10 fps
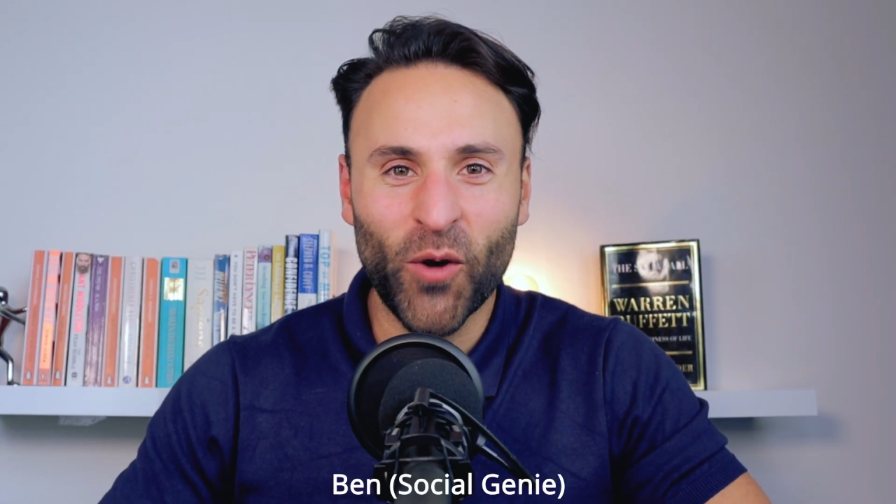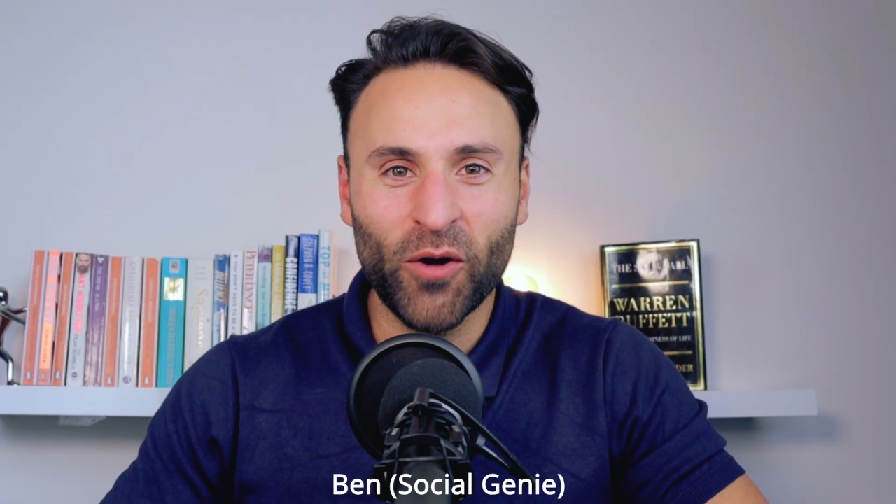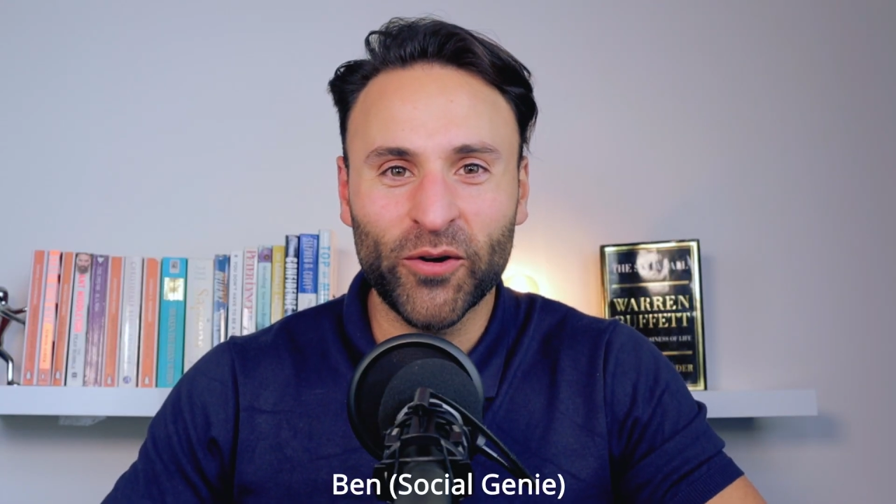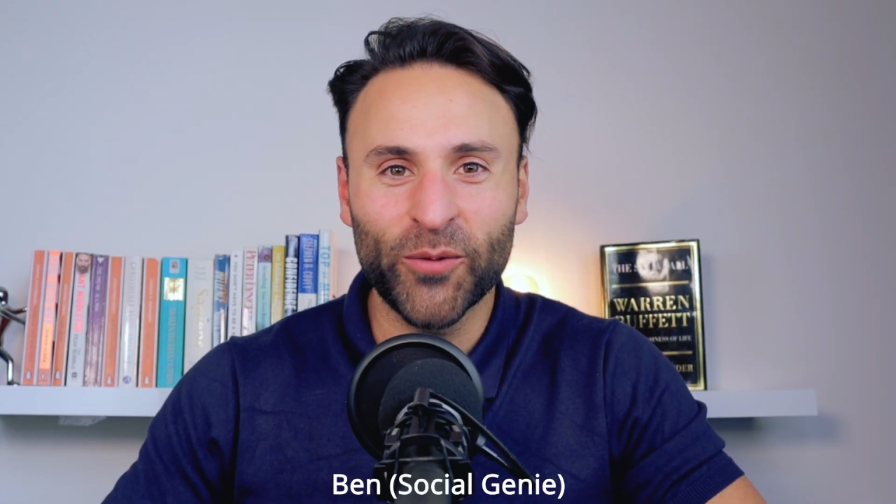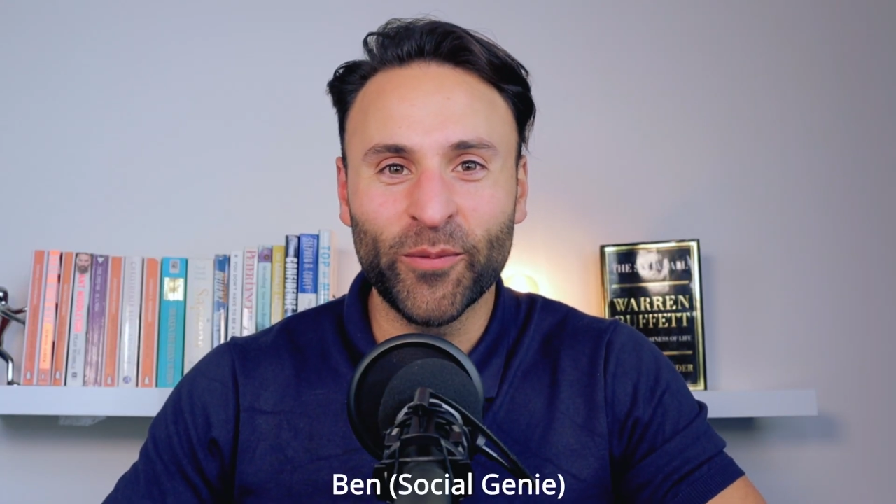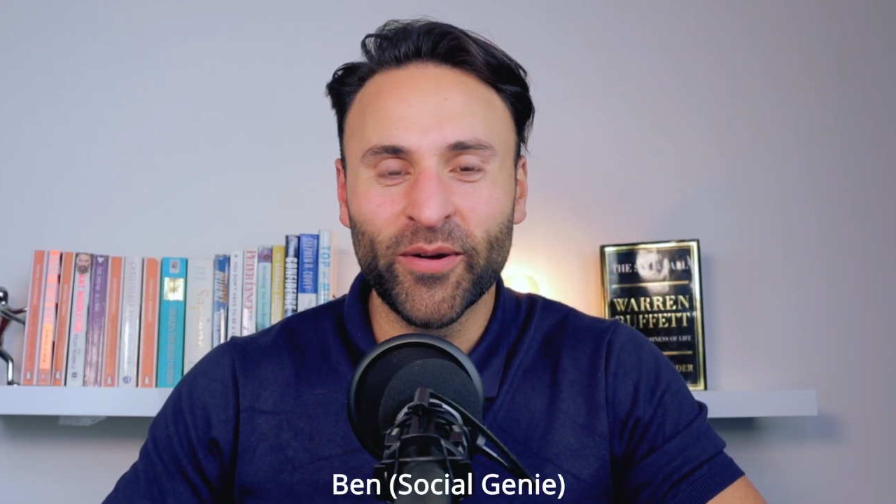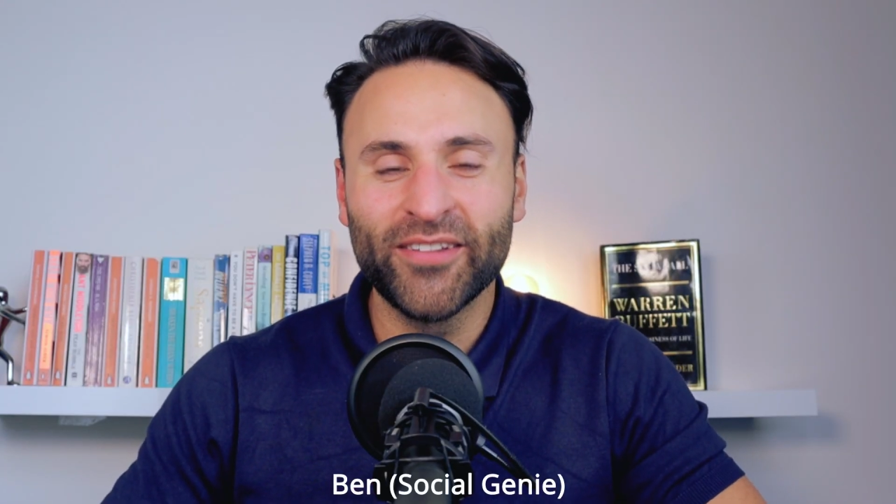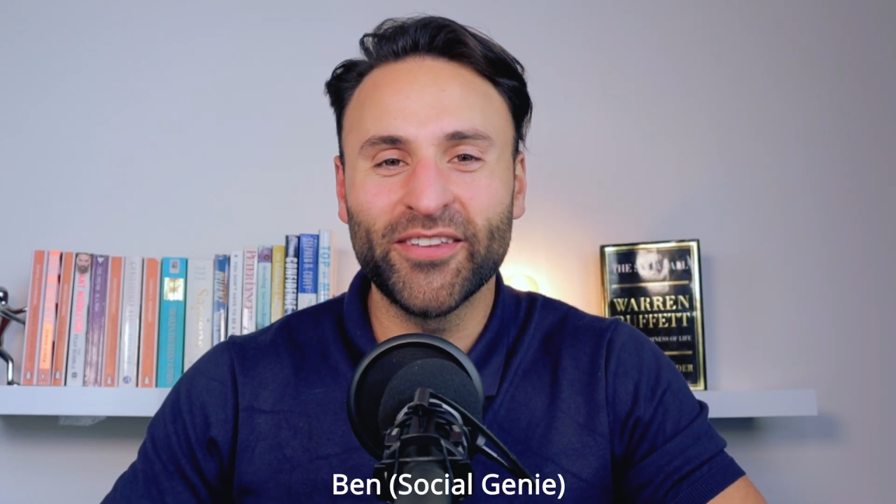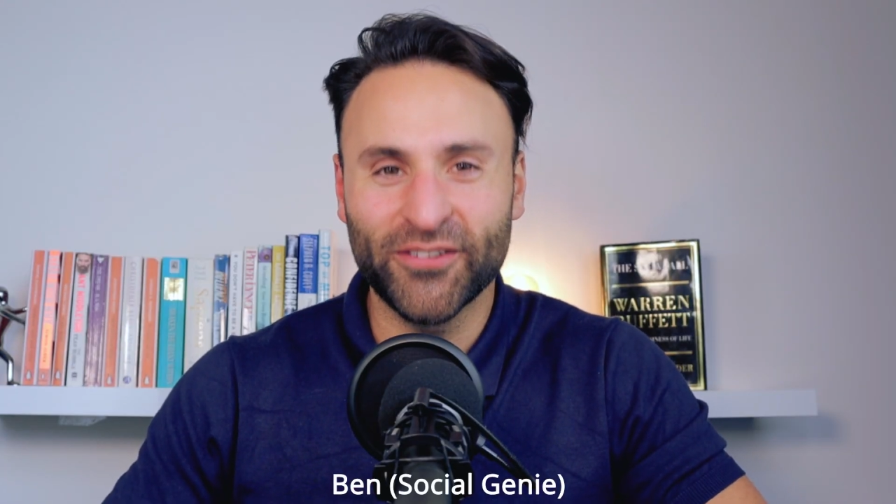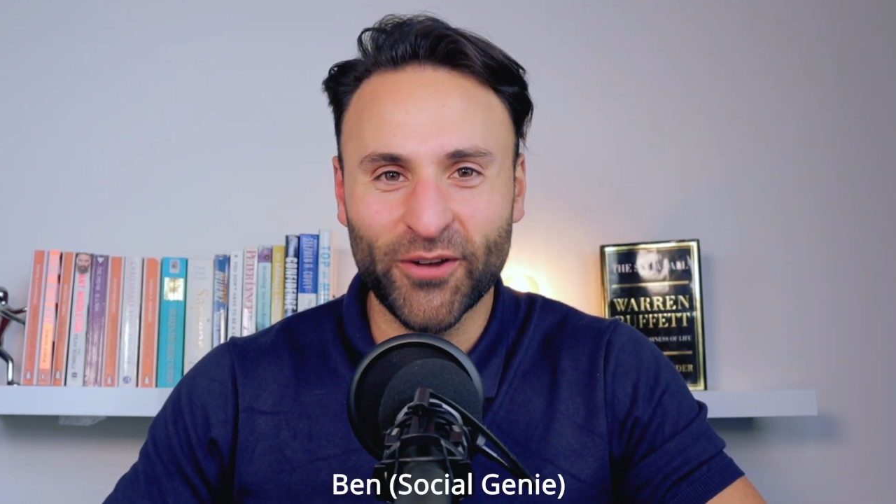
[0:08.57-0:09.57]
welcome
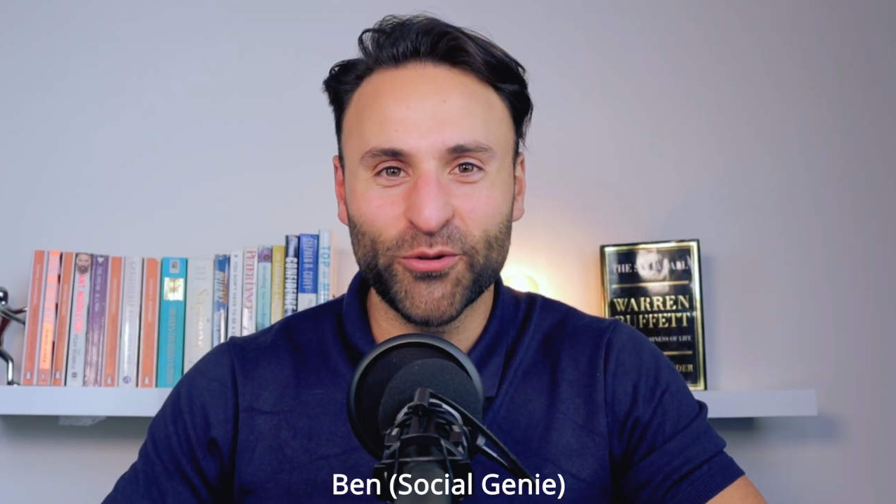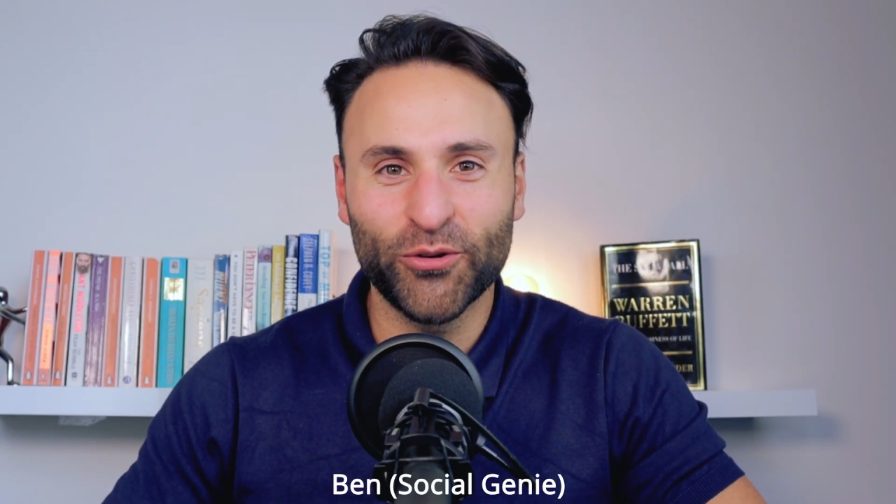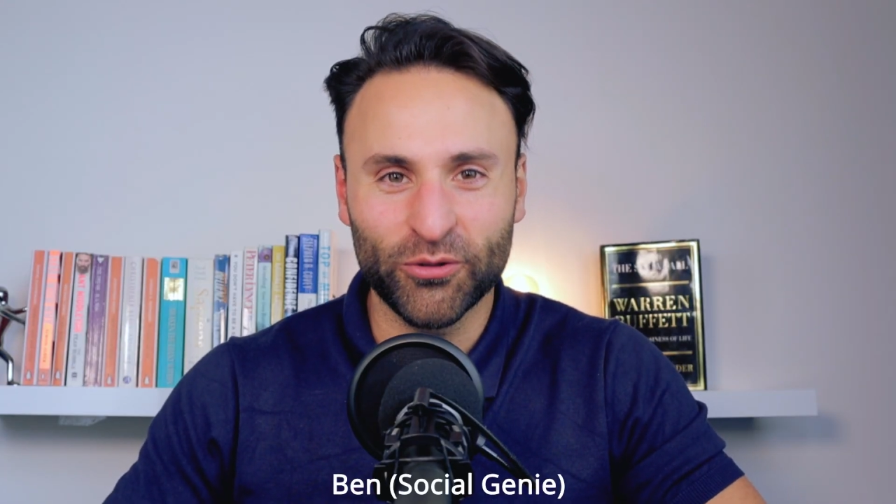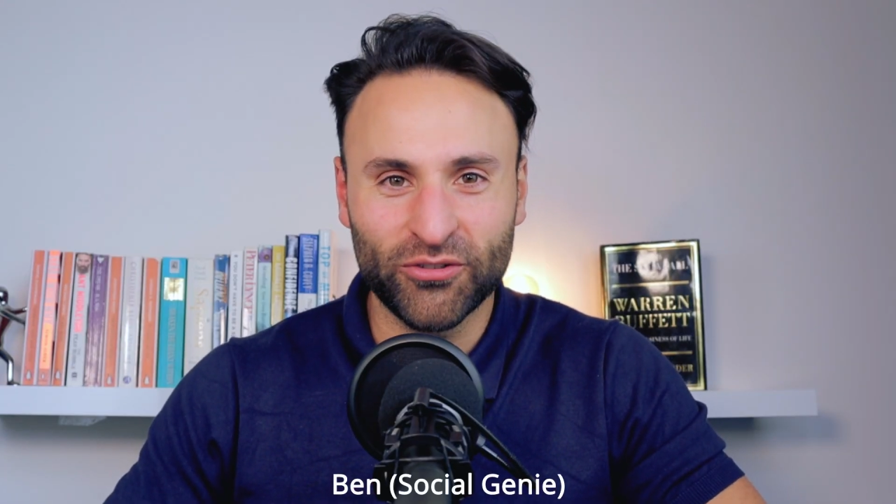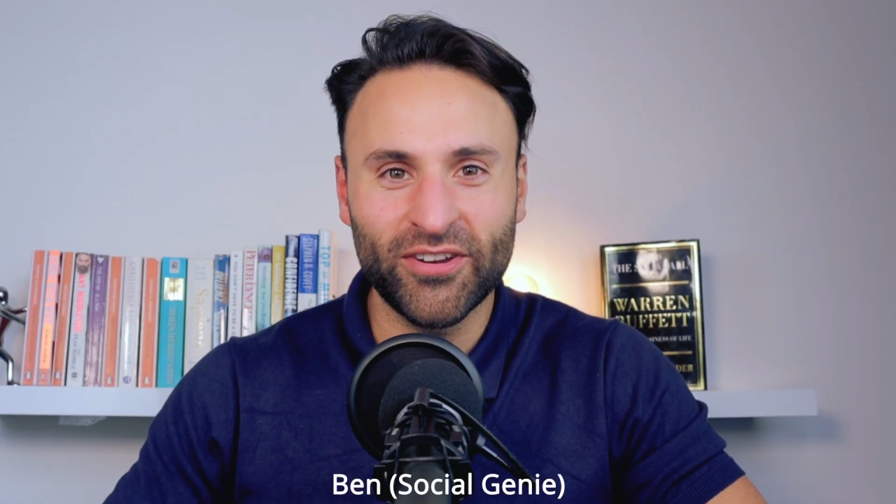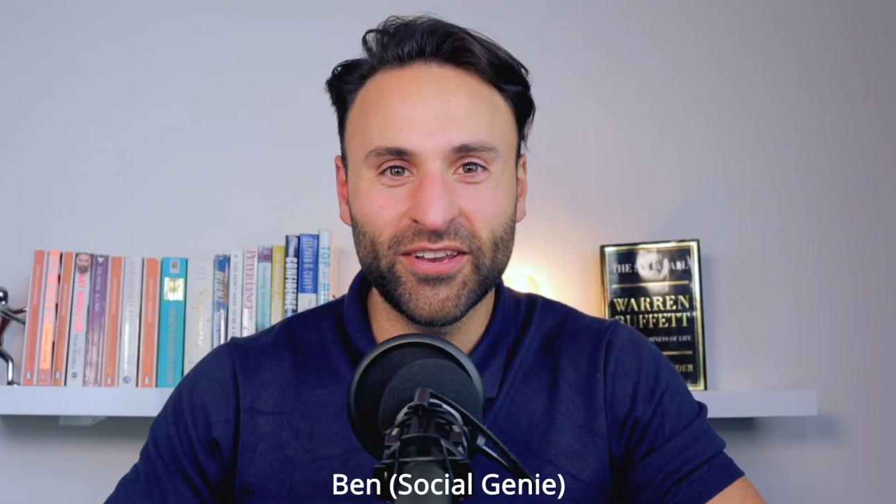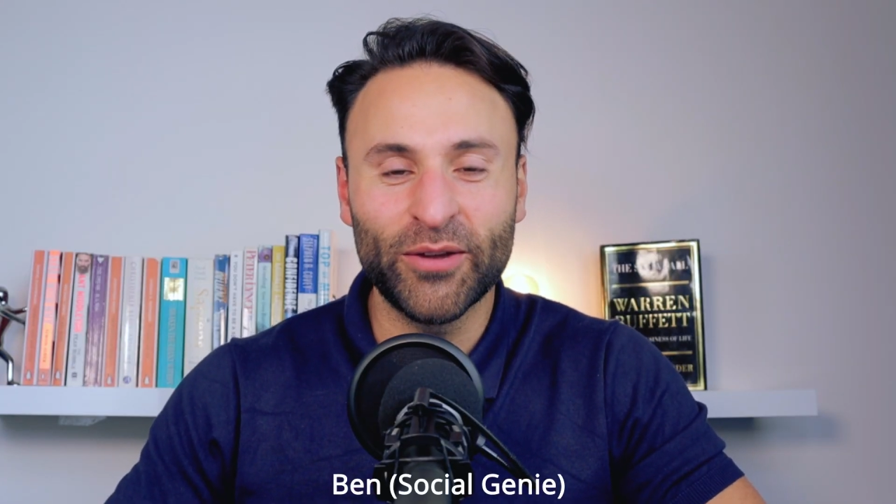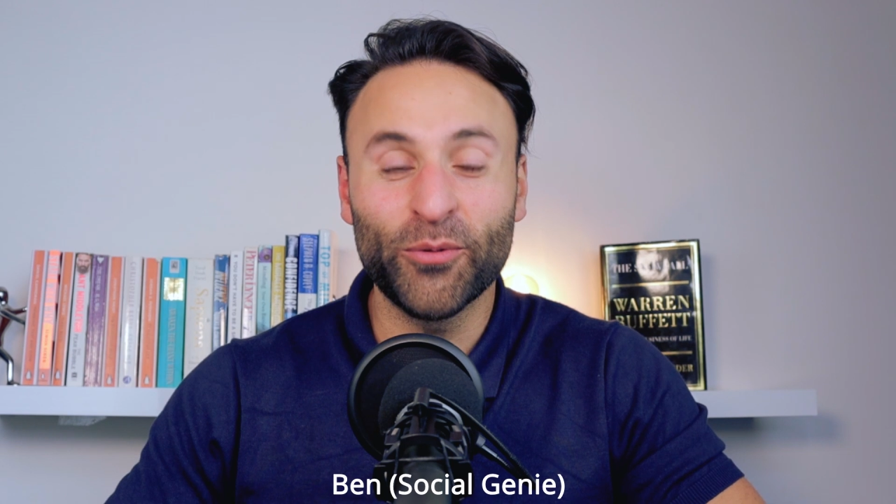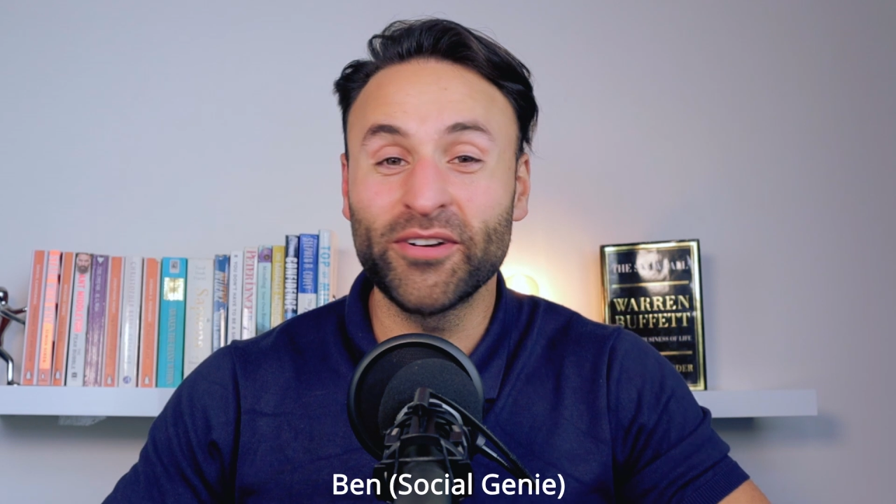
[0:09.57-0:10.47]
to Social Genie.